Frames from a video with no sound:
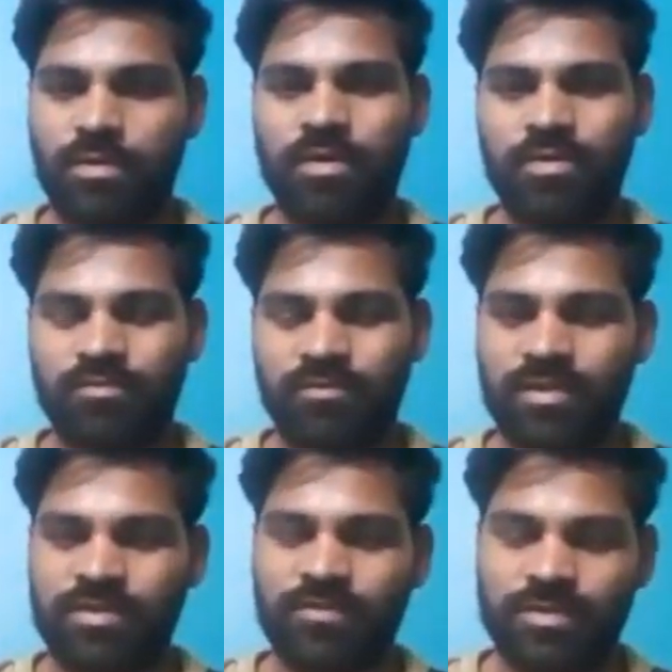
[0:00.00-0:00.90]
or
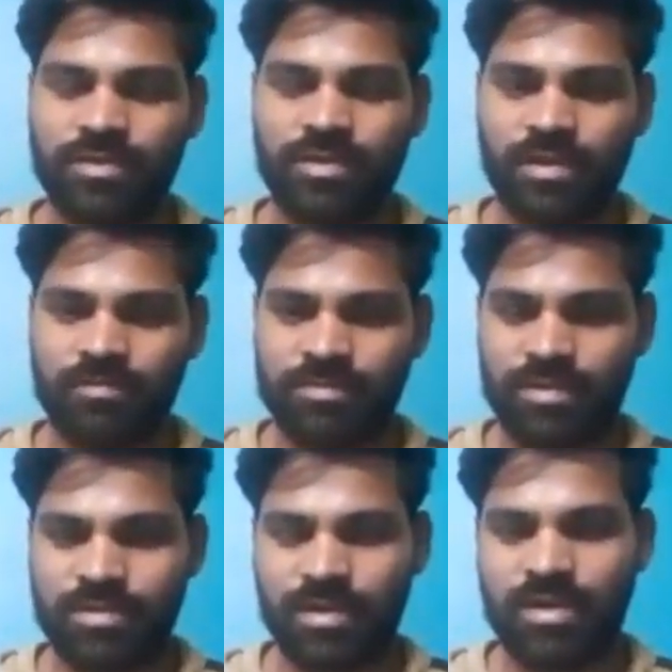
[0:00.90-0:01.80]
vice versa. Mm-hmm.
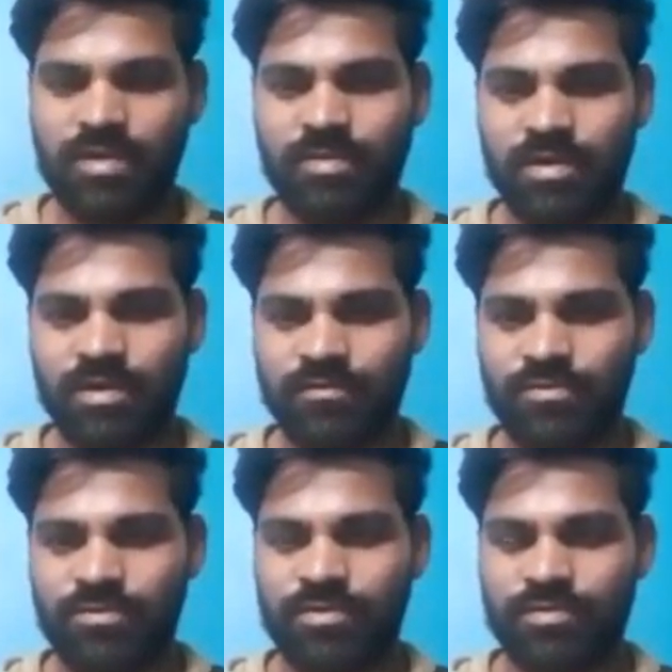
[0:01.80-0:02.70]
Sir, I'm a little bit
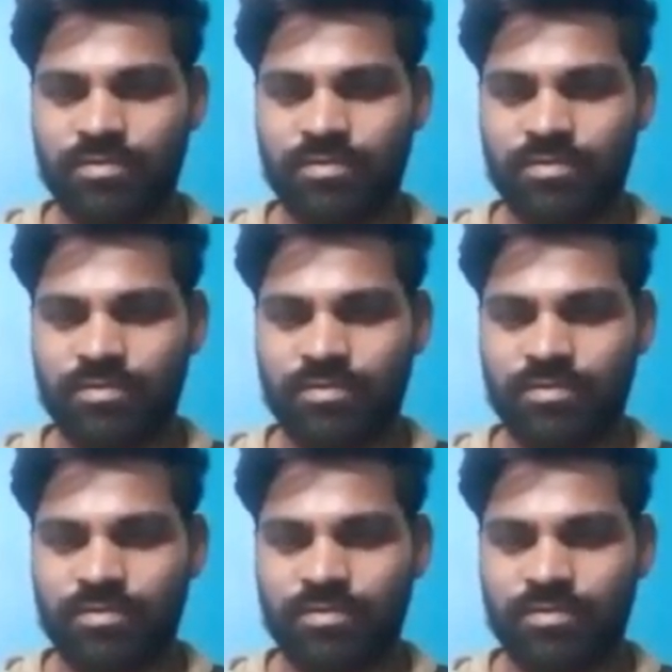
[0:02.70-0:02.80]
confused.